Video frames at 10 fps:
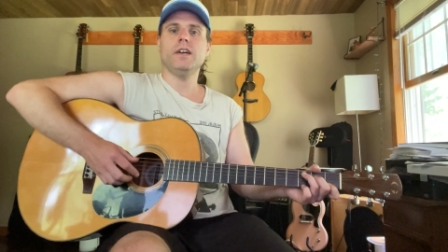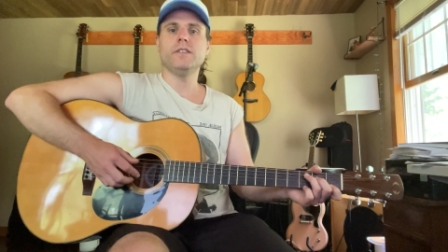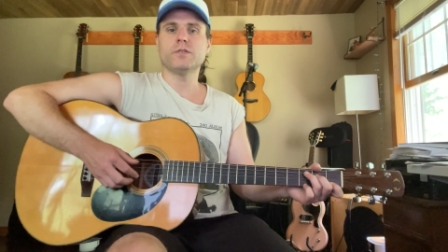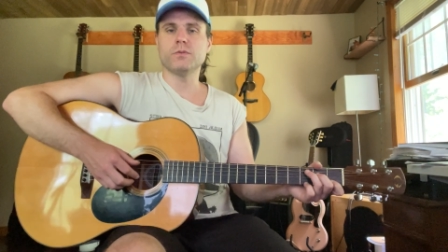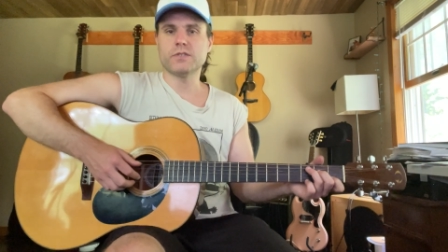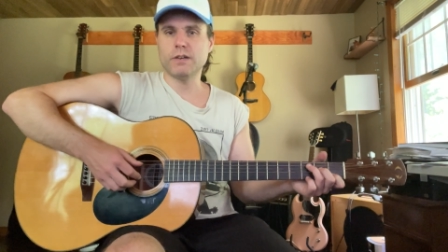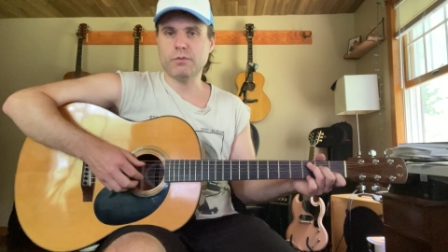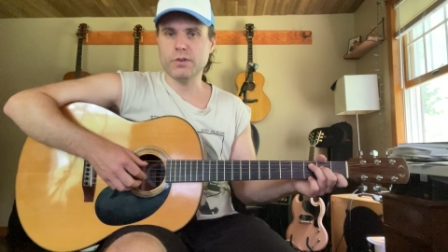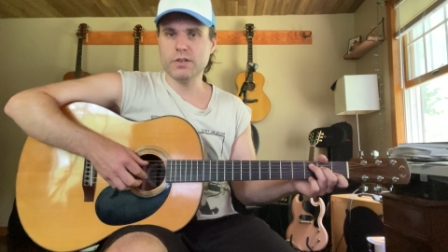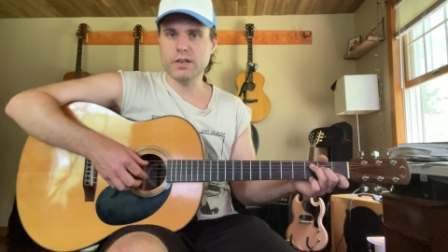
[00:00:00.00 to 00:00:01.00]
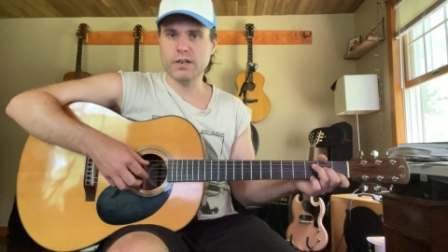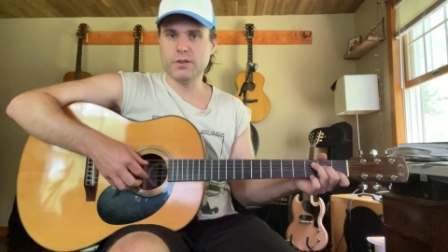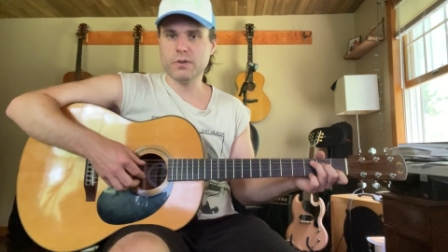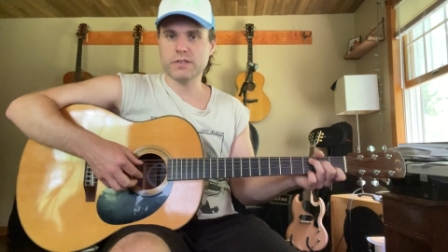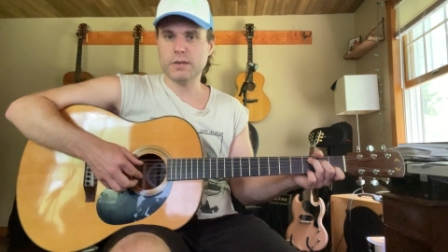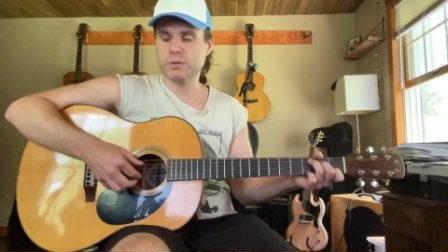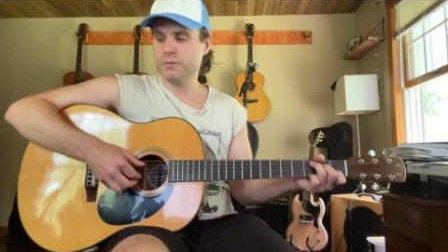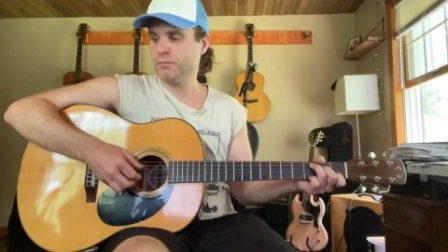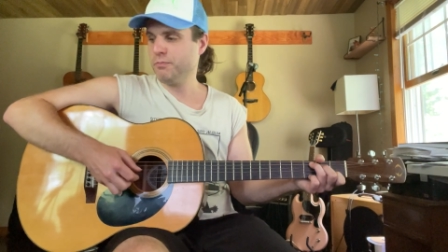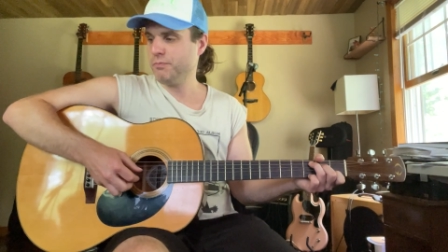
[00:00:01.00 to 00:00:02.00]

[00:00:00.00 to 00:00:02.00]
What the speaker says: and this one's definitely no exception.